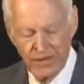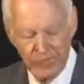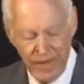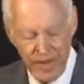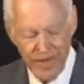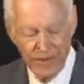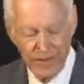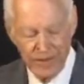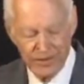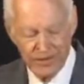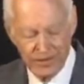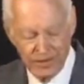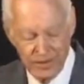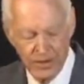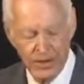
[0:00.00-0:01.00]
they
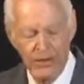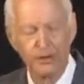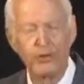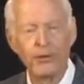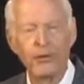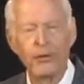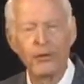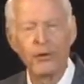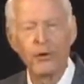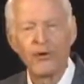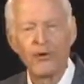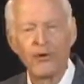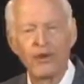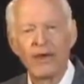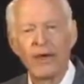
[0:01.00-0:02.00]
must tell you
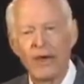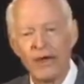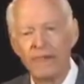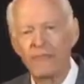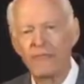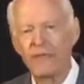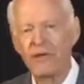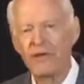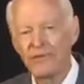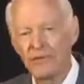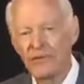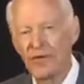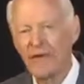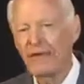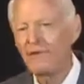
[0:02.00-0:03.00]

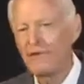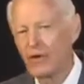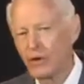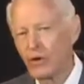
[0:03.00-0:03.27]
everything